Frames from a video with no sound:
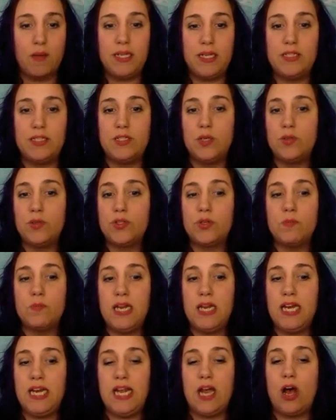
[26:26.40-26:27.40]
Social
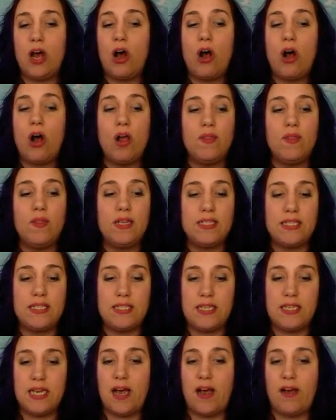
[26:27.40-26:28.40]
media, all this
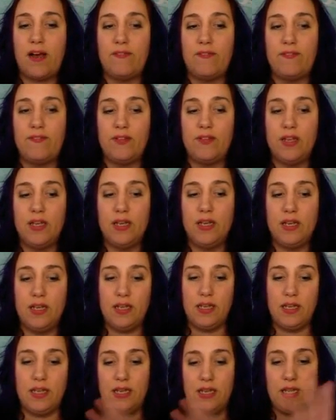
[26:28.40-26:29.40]
stuff
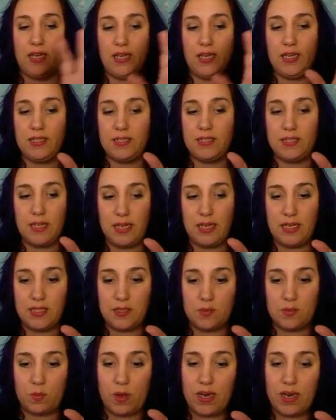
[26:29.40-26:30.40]

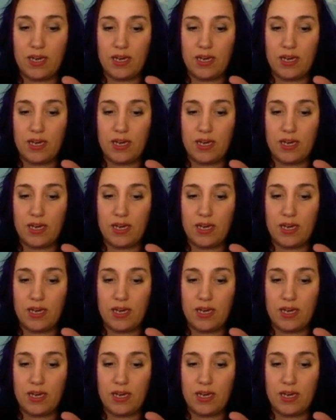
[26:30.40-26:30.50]
is what